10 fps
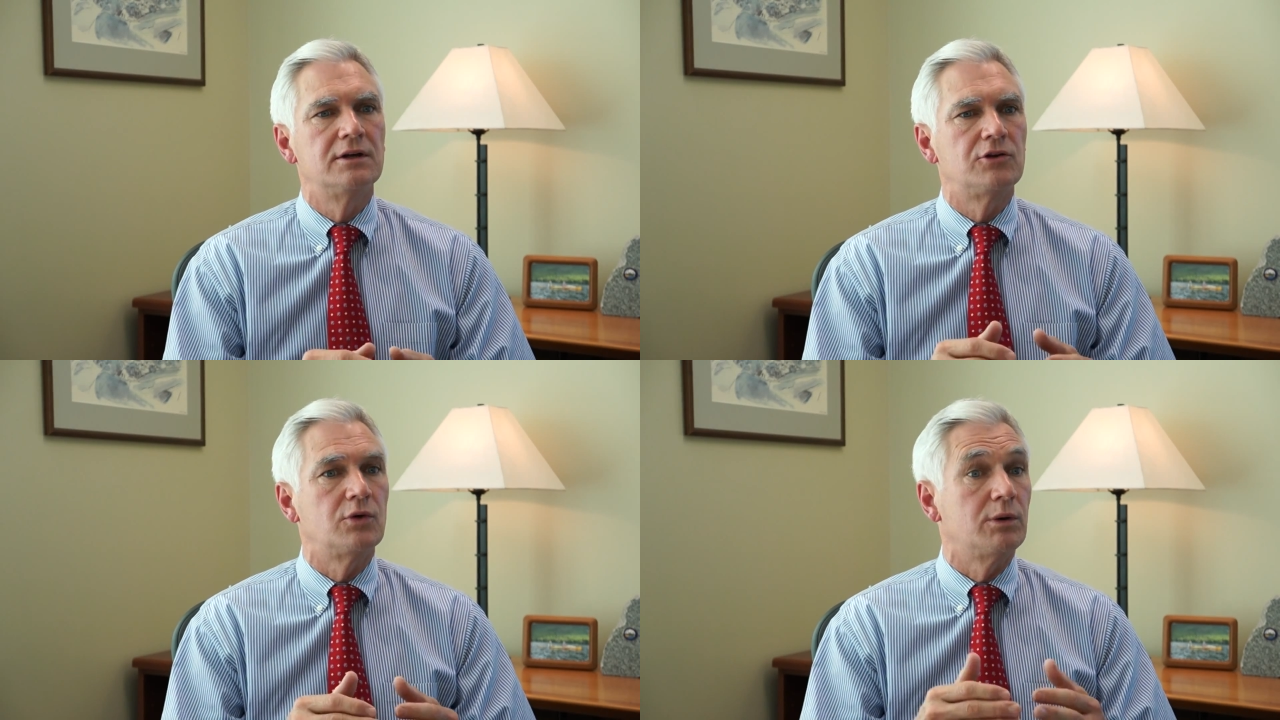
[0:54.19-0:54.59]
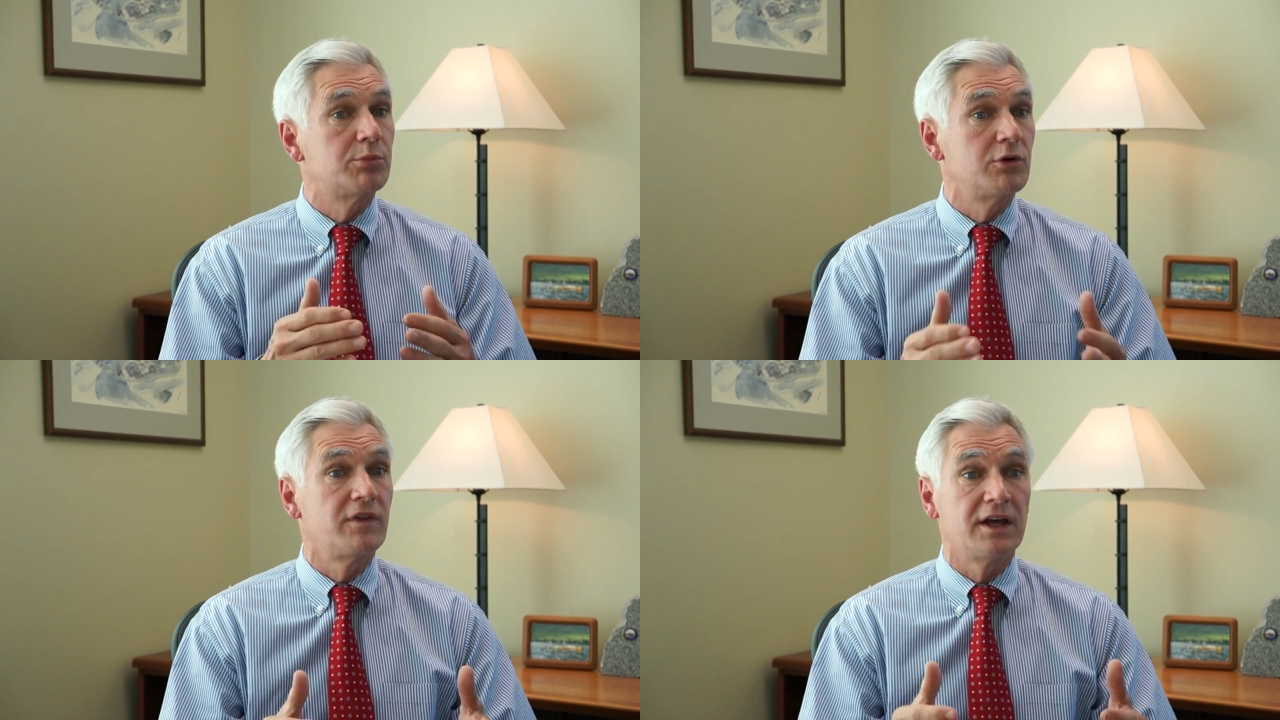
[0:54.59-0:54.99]
to
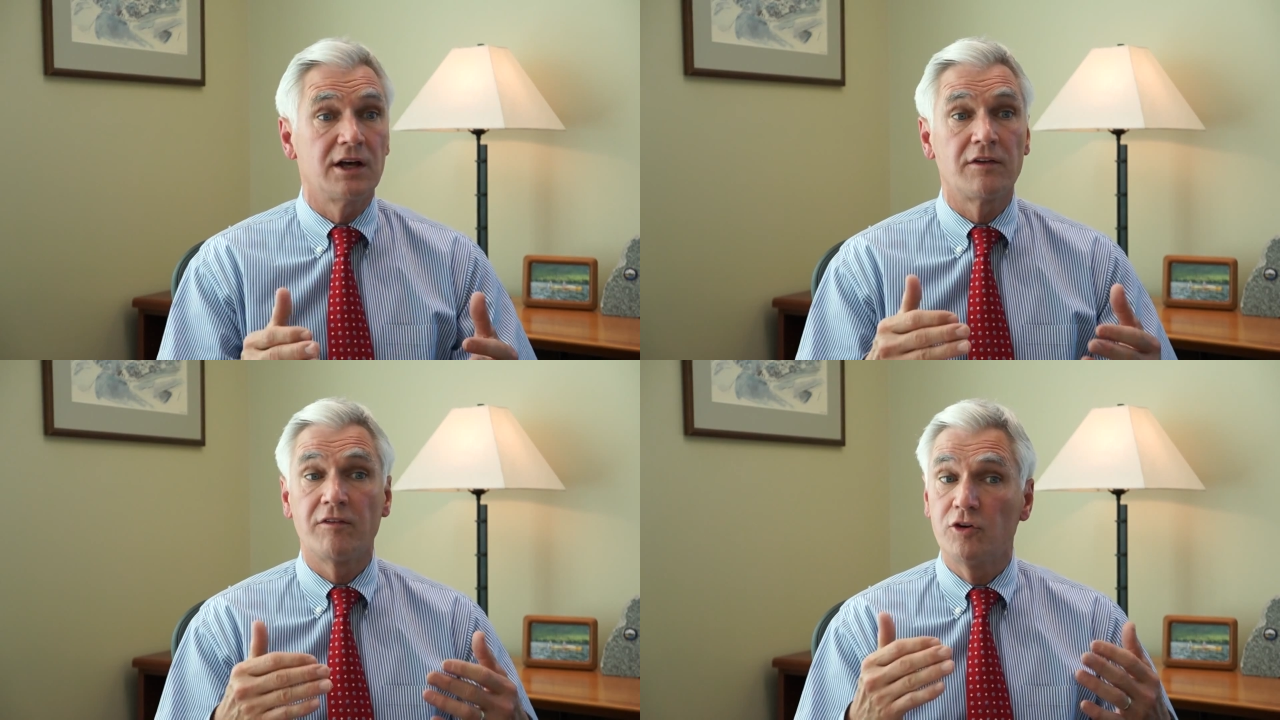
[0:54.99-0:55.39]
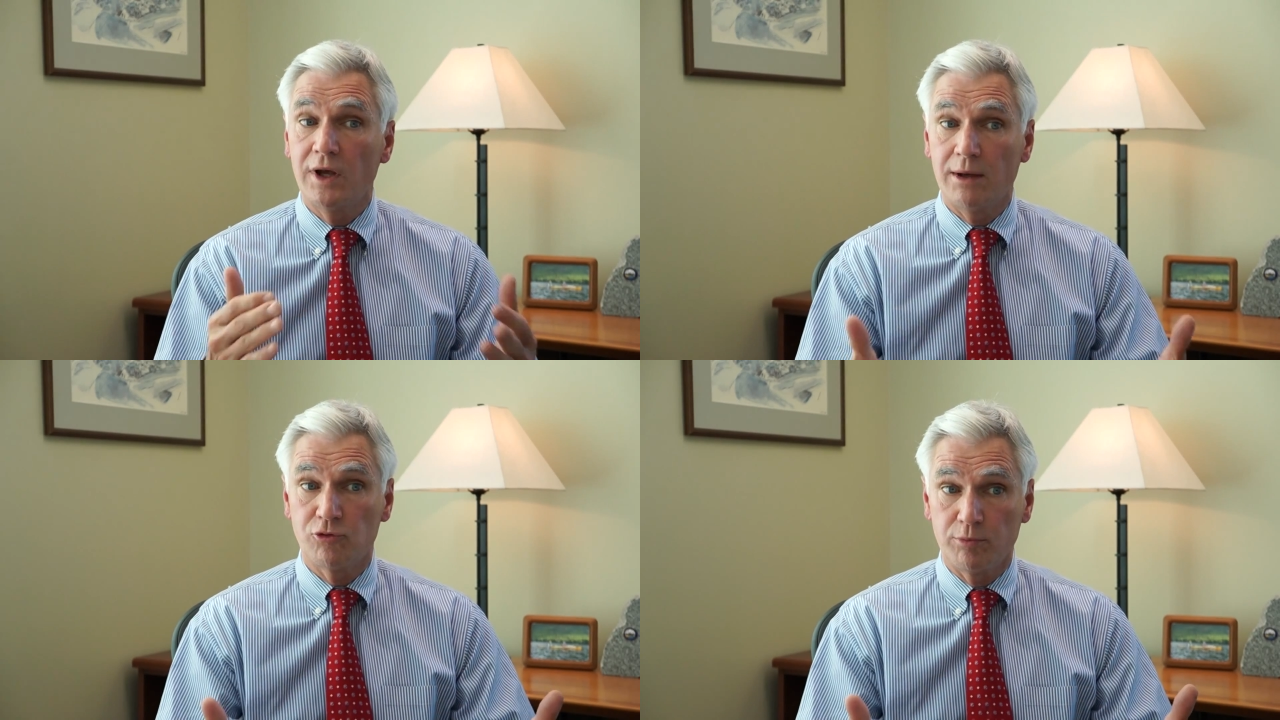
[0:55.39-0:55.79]
improve the health of New
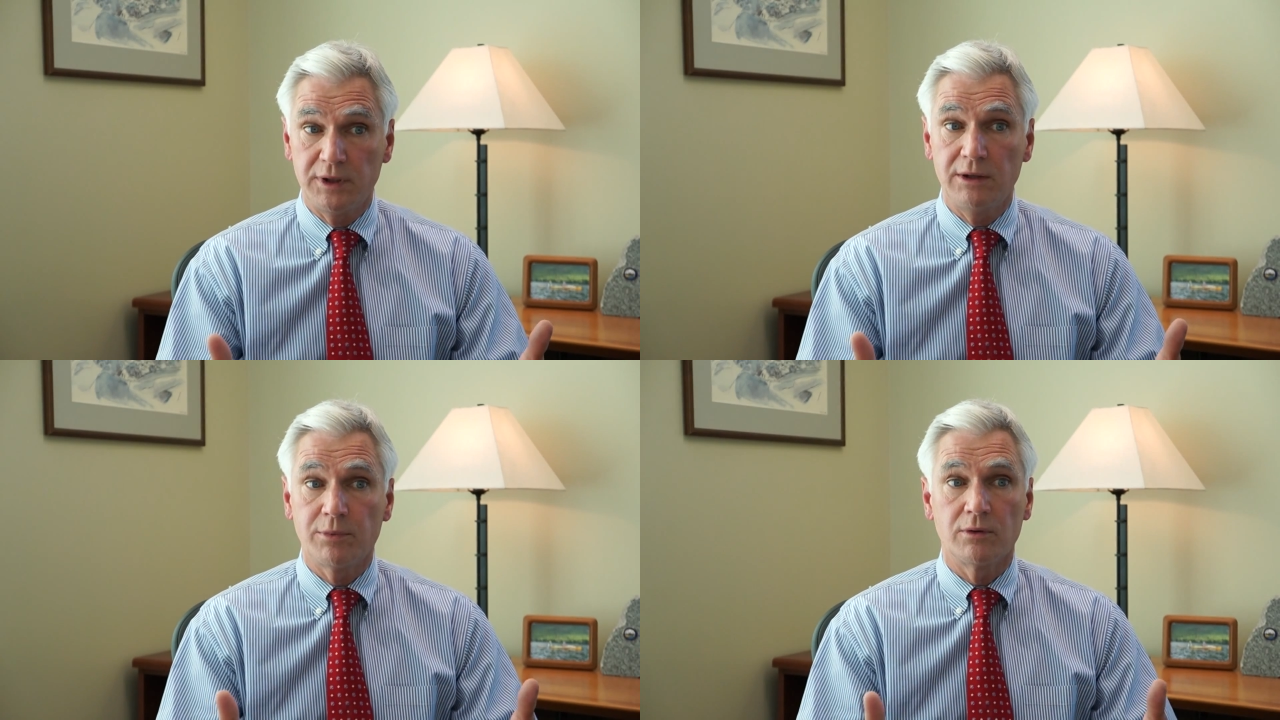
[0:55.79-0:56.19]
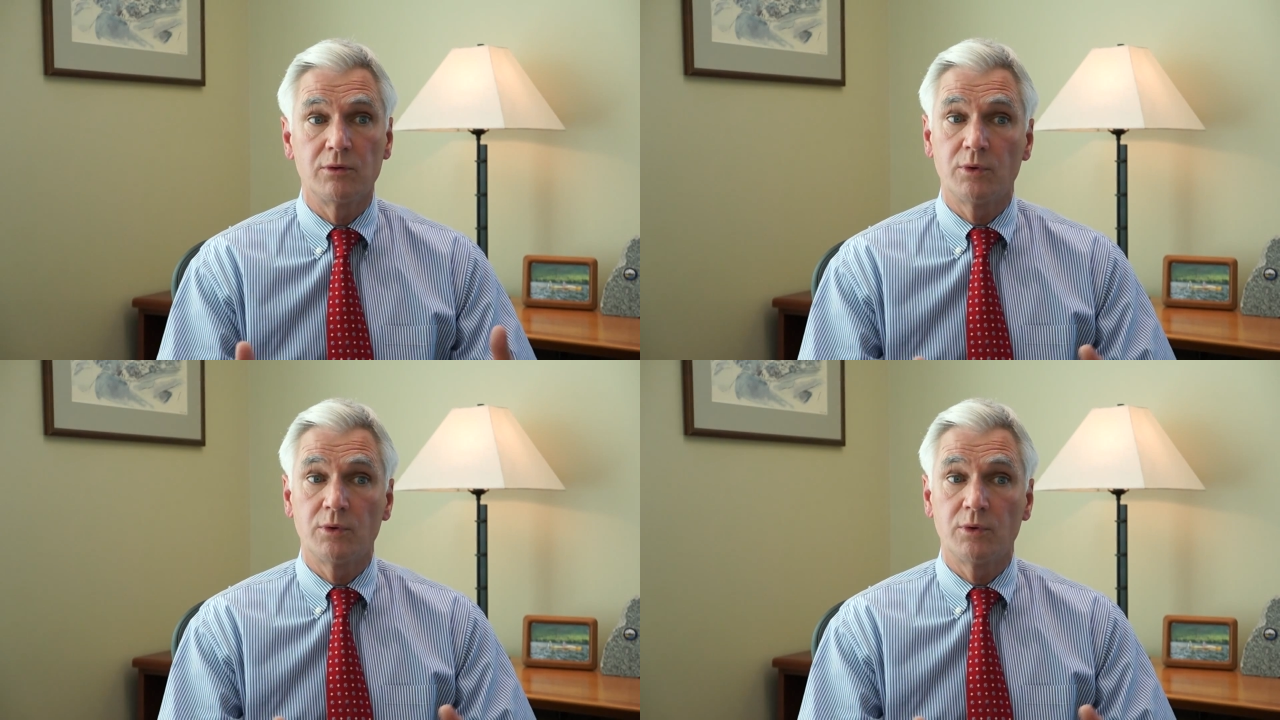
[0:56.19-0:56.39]
Hampshire people,